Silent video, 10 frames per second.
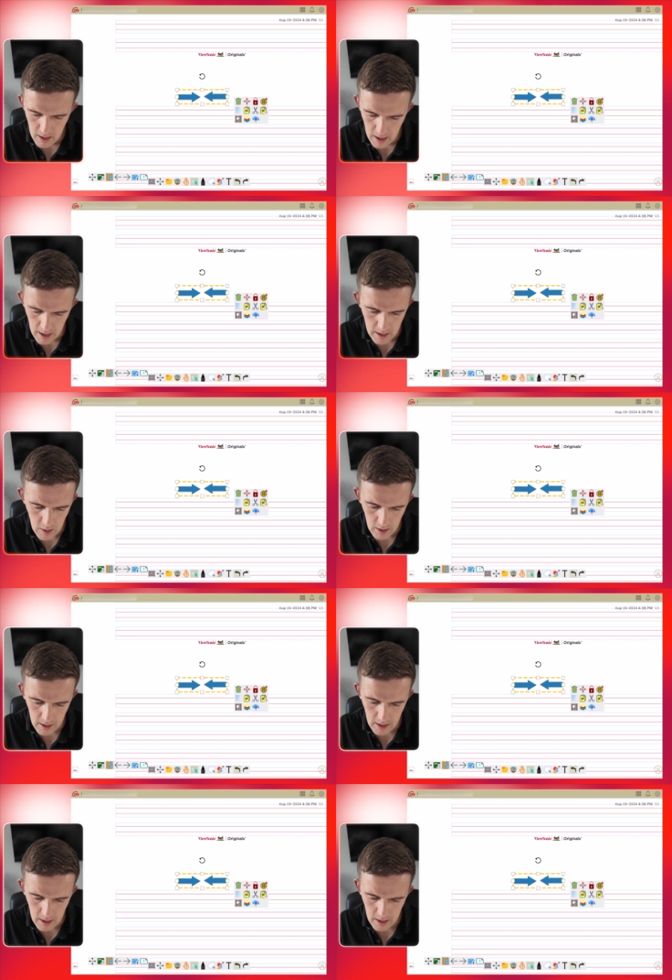Uh,
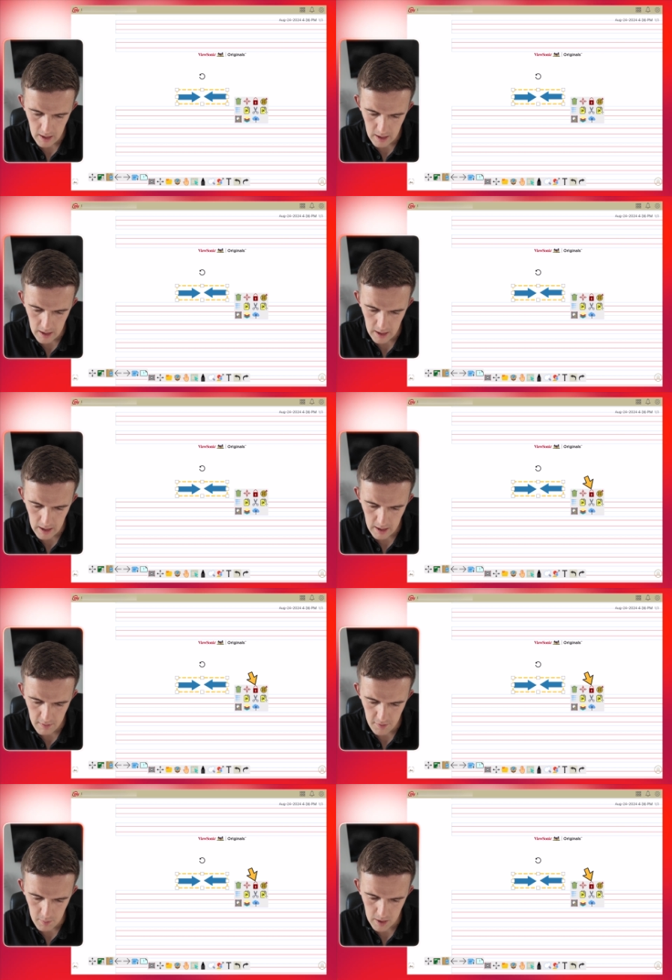
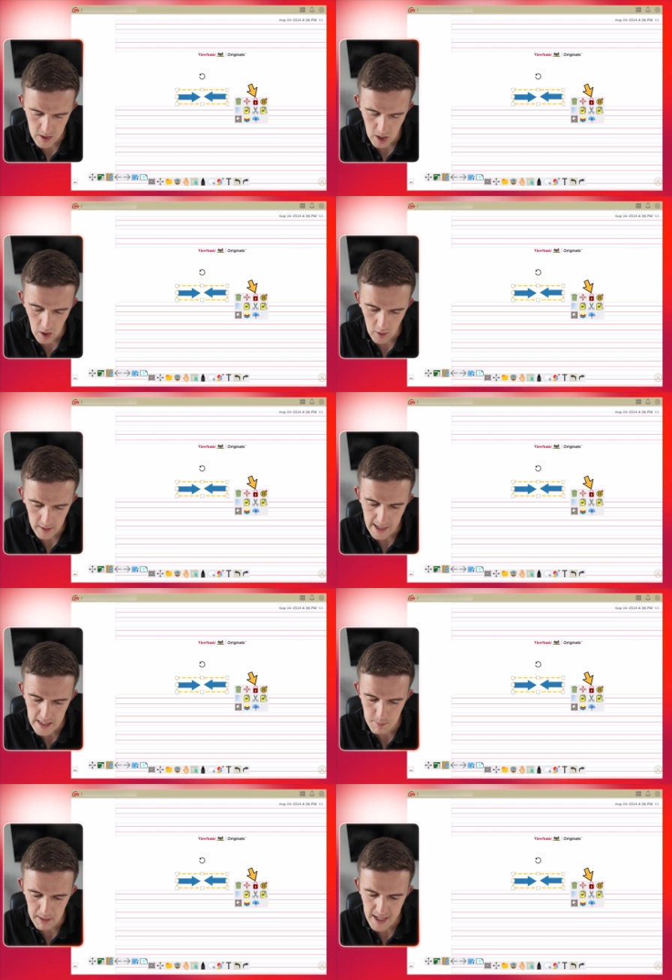if I wanted to lock that
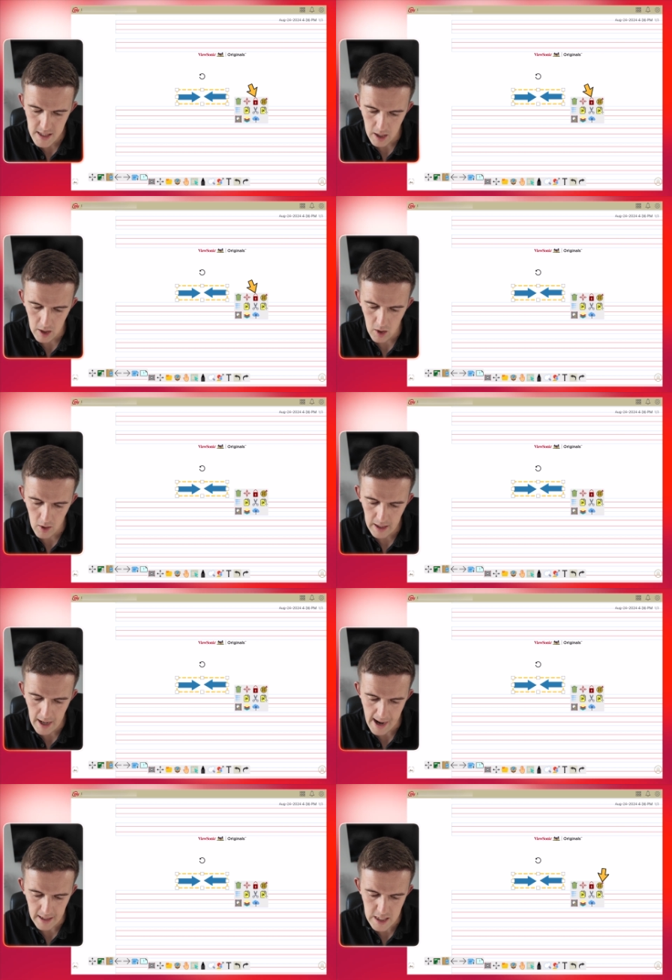into place, I can lock it,
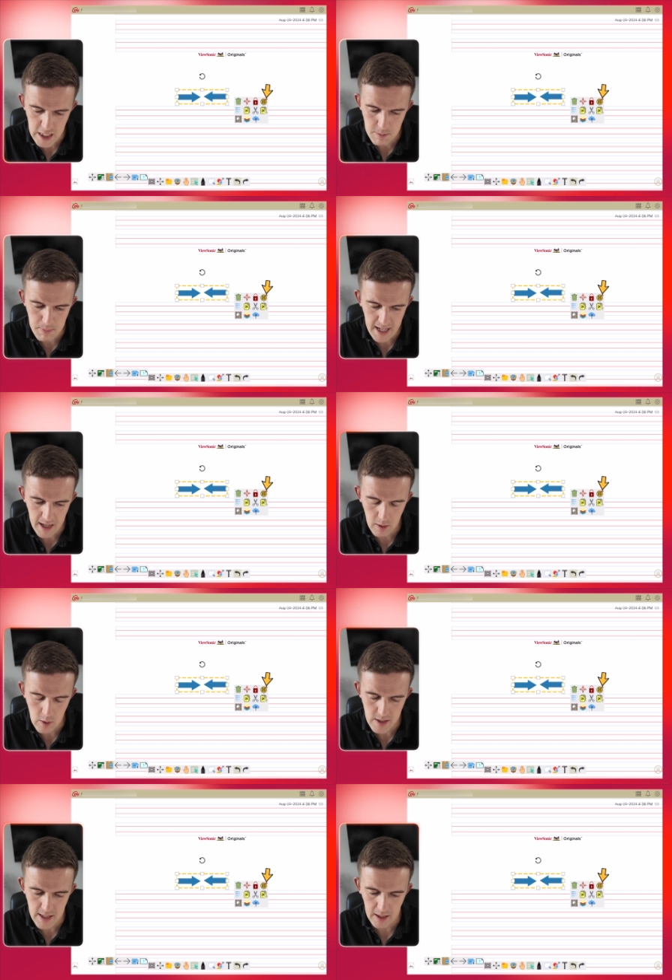I can spin it
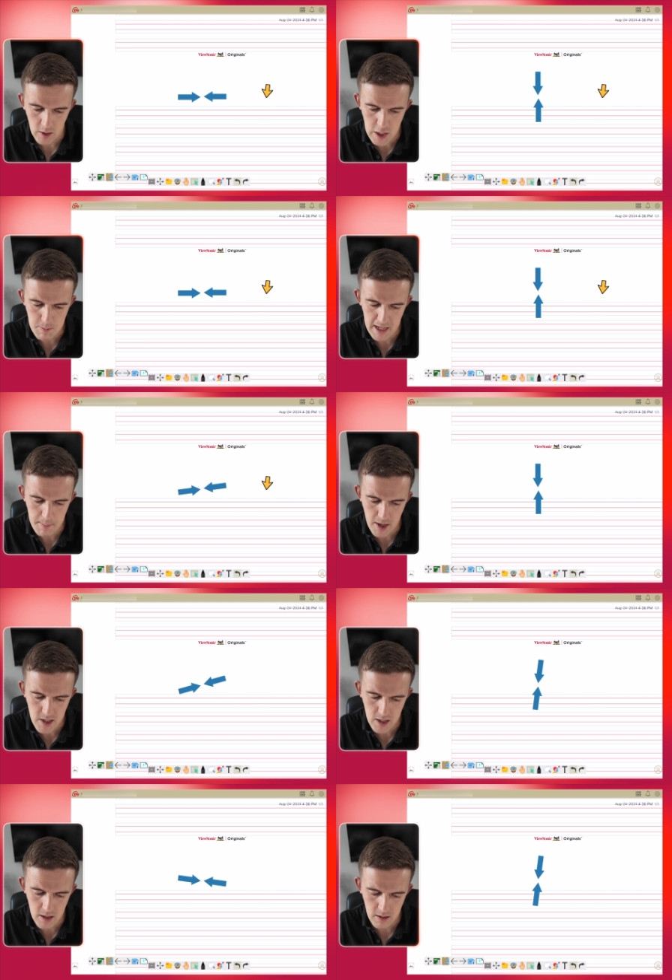using the little spinner
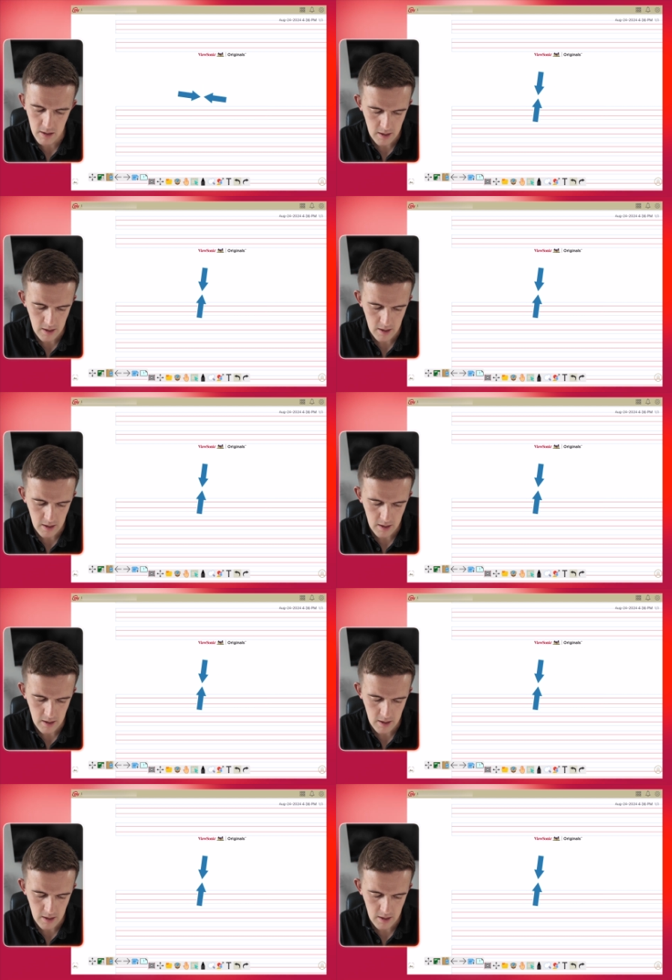button.